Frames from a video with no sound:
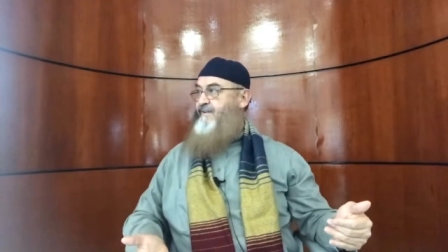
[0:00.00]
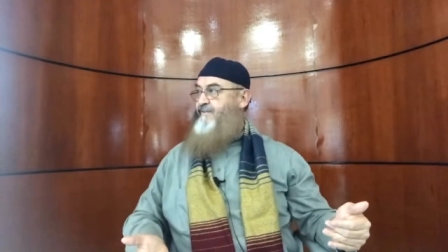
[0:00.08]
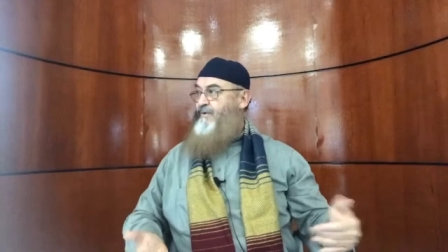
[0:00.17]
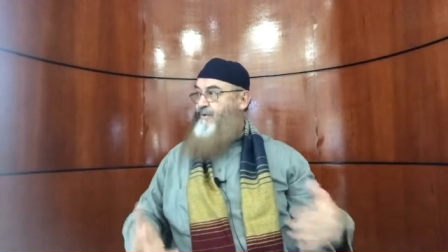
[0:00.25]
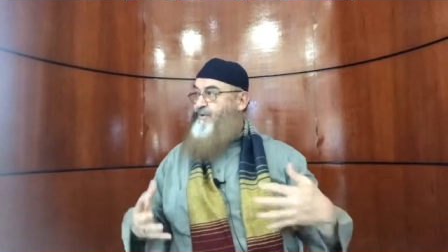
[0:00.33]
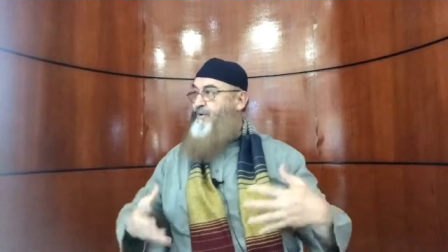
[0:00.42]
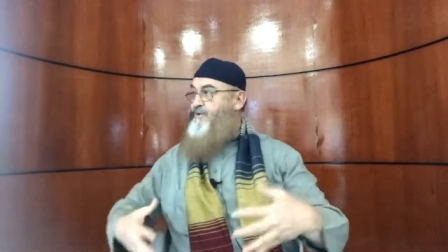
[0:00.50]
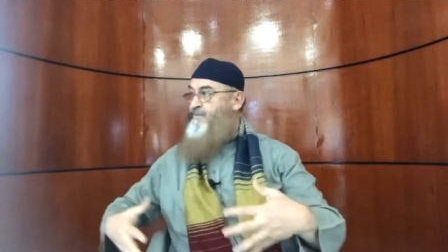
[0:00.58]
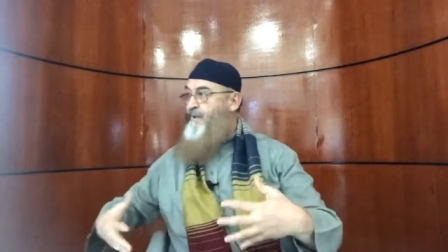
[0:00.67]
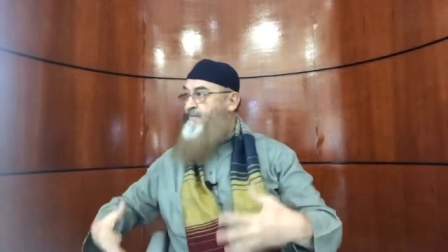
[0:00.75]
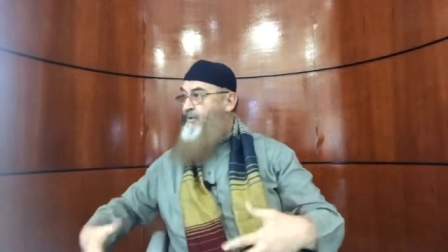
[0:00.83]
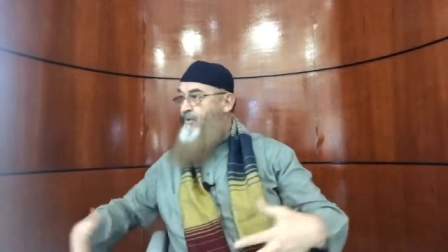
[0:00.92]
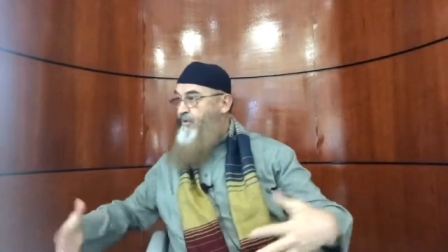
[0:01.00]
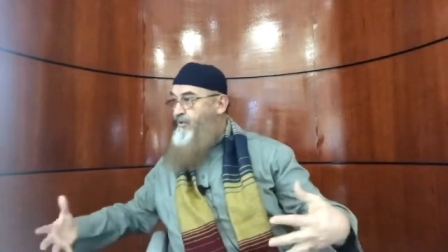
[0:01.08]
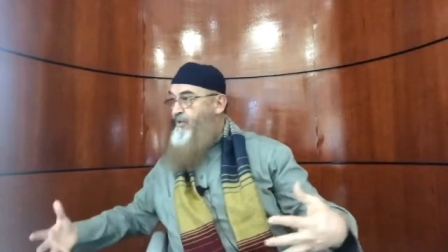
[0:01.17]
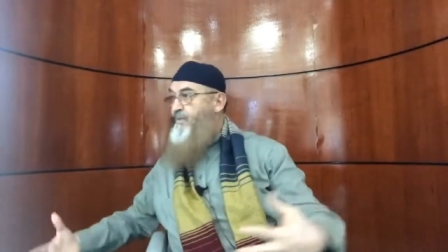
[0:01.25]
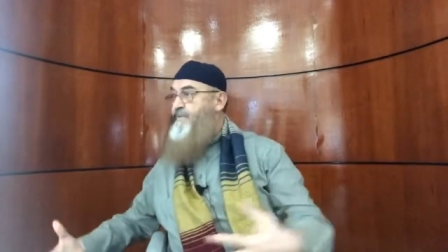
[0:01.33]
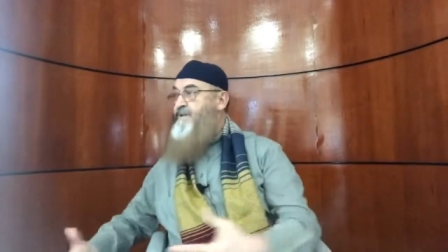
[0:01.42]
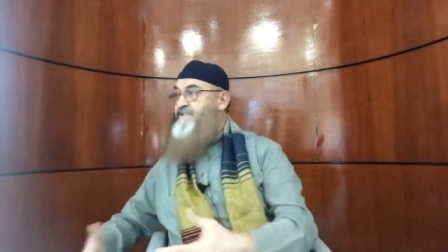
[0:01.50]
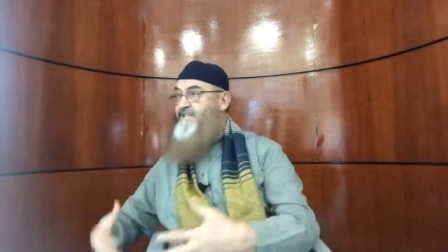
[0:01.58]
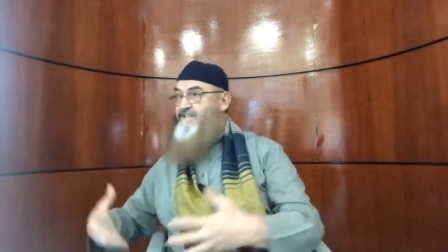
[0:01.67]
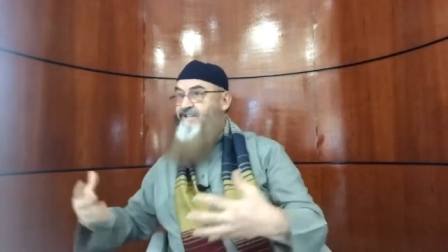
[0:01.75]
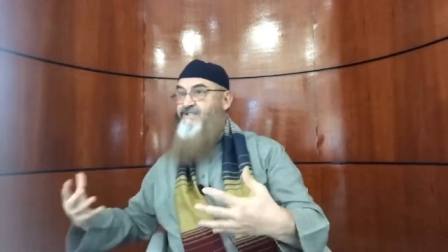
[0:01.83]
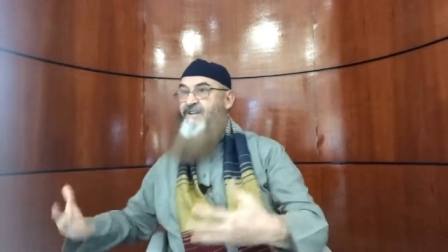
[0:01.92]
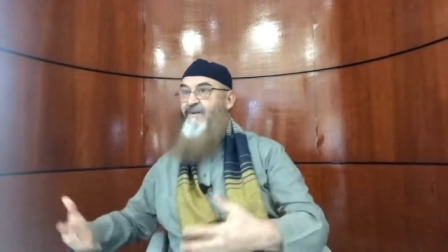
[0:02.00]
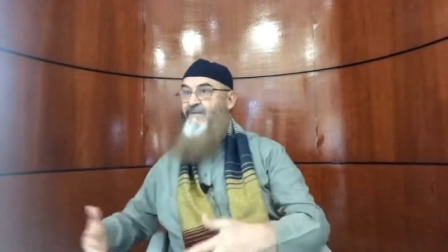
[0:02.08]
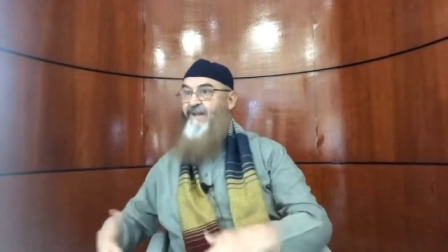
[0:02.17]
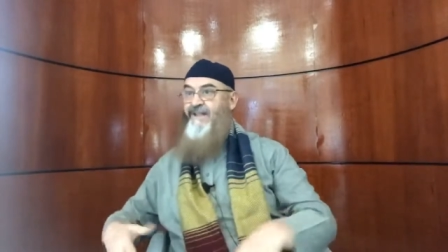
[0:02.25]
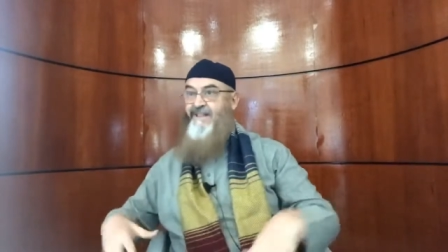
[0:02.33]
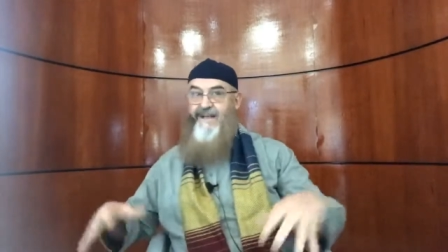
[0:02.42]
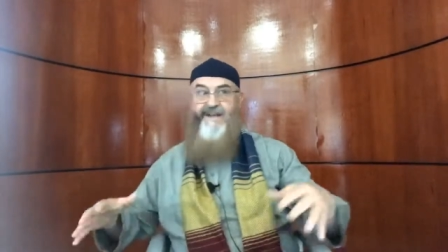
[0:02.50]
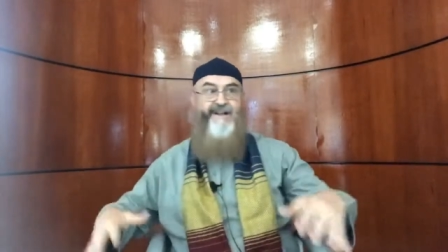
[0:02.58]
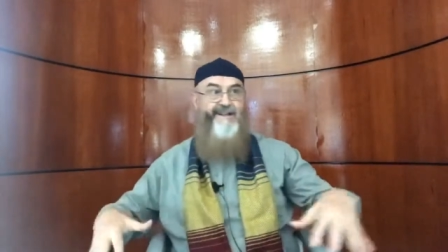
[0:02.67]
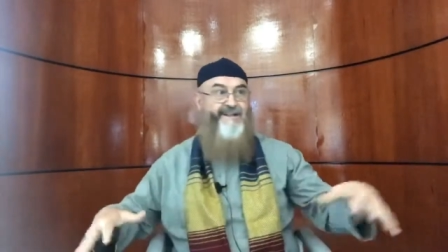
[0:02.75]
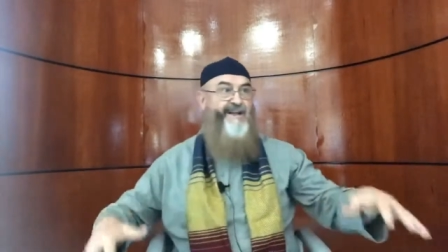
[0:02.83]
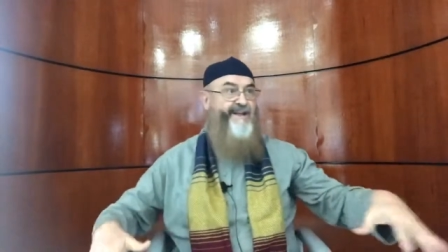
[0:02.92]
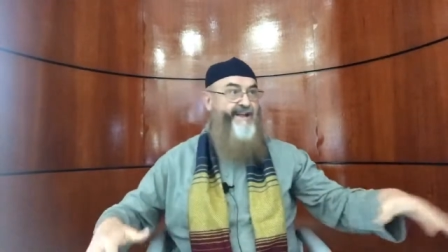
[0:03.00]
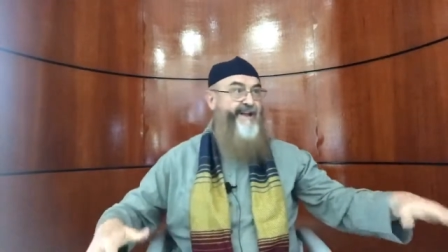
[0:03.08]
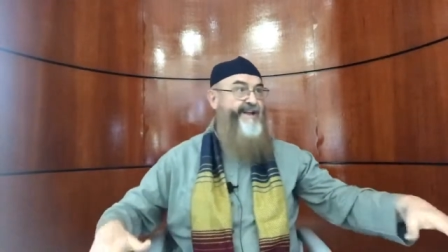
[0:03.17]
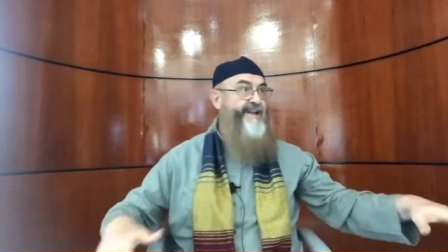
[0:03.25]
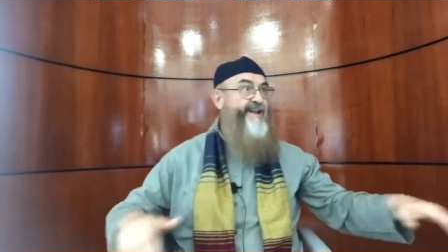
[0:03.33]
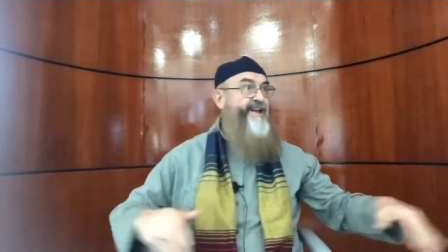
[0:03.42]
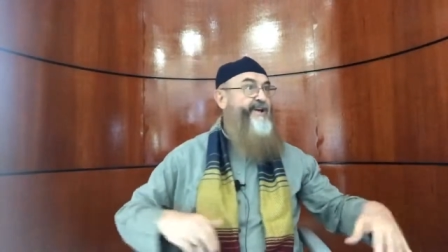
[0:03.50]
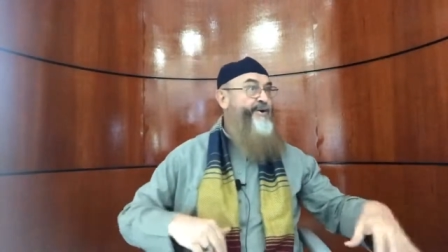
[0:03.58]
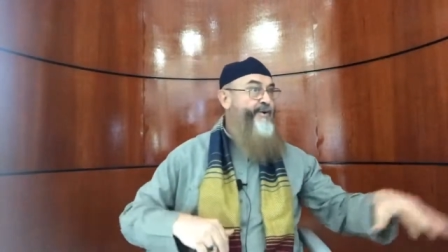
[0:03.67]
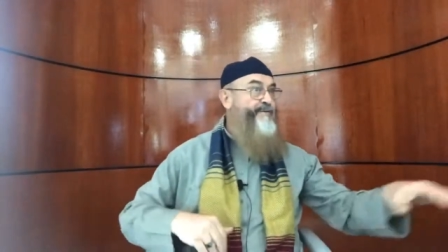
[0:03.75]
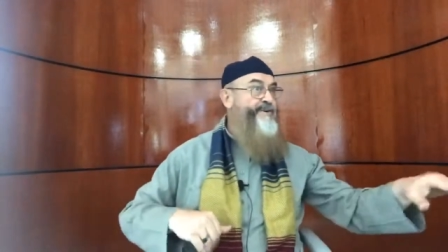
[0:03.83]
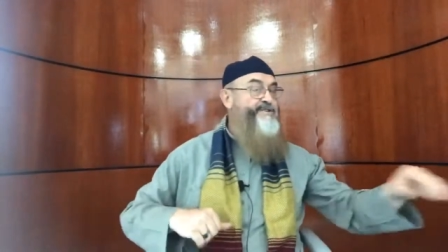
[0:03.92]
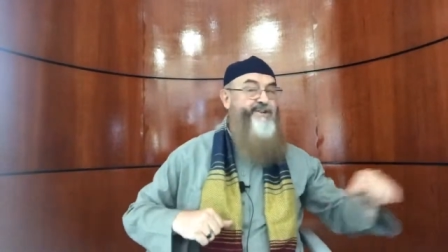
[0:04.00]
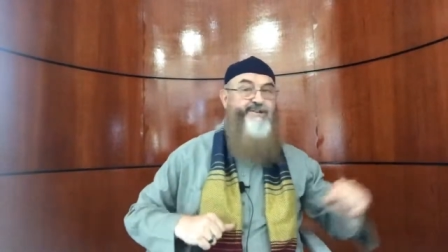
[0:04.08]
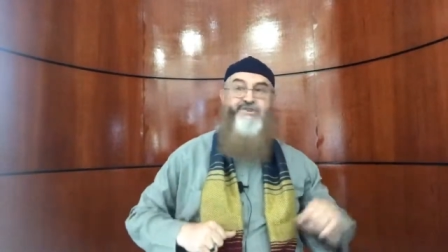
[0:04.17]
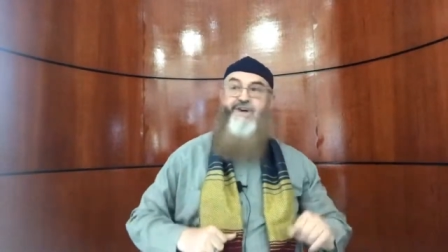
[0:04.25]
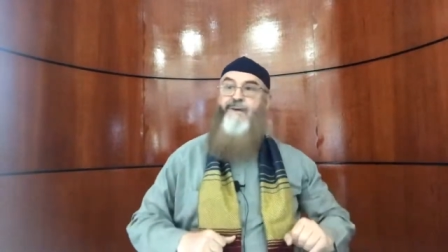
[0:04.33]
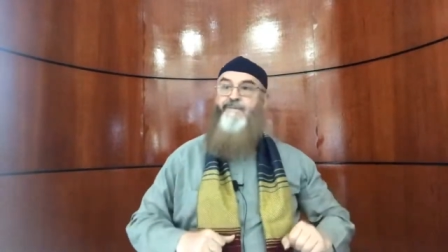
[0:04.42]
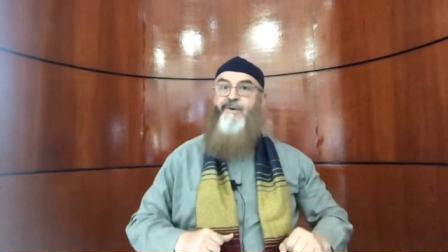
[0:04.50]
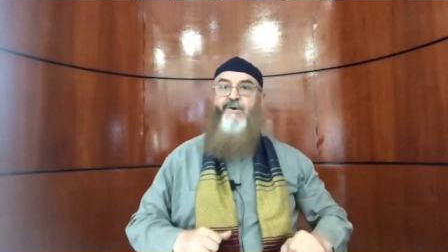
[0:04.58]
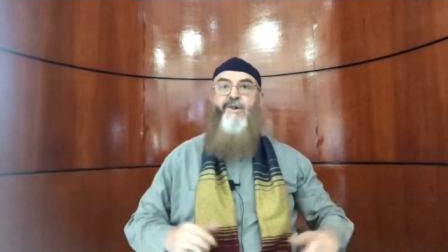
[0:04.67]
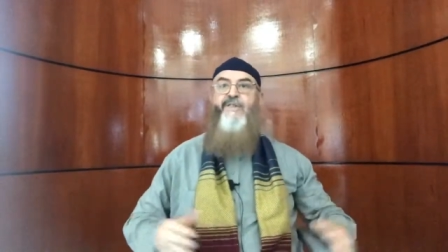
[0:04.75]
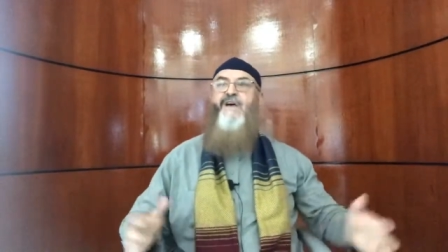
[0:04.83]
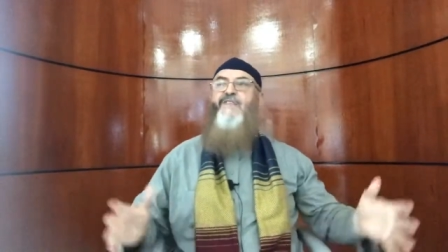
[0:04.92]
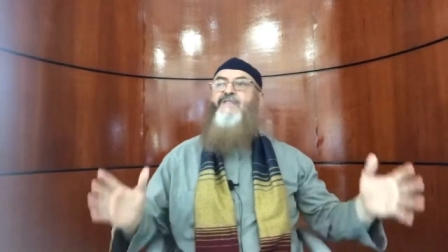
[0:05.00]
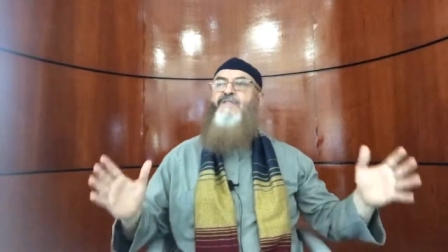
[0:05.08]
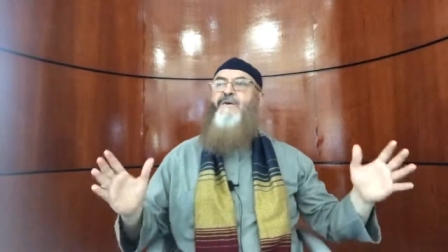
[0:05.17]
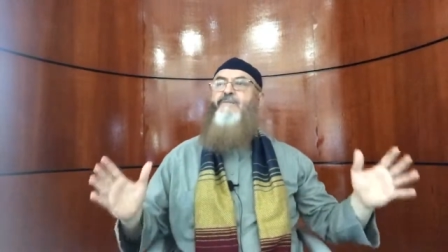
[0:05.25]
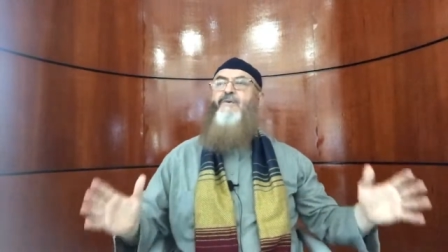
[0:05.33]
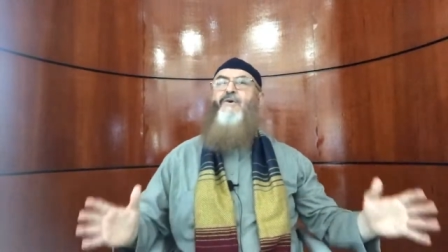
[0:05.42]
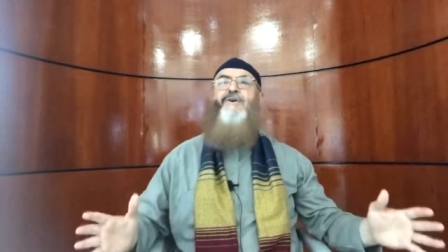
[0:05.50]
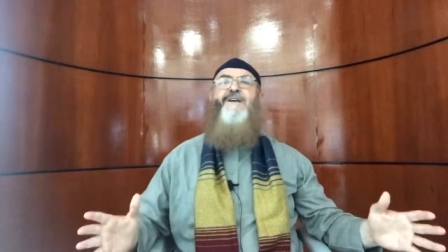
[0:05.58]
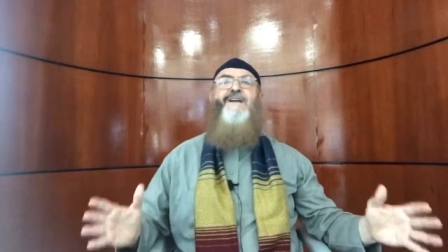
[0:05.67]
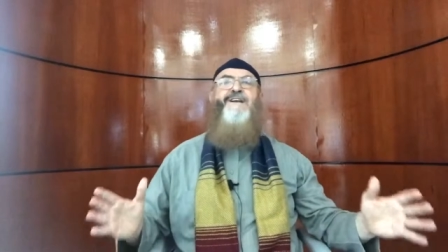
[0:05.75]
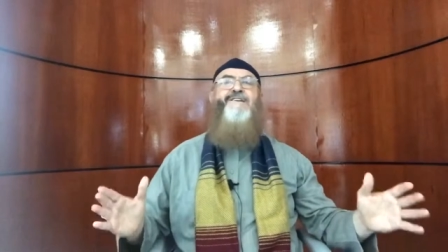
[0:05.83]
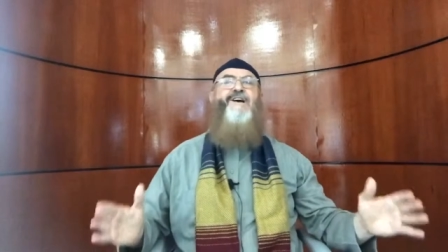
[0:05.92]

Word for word: For those people who do business and stuff like that, not like any official job and all that, the morning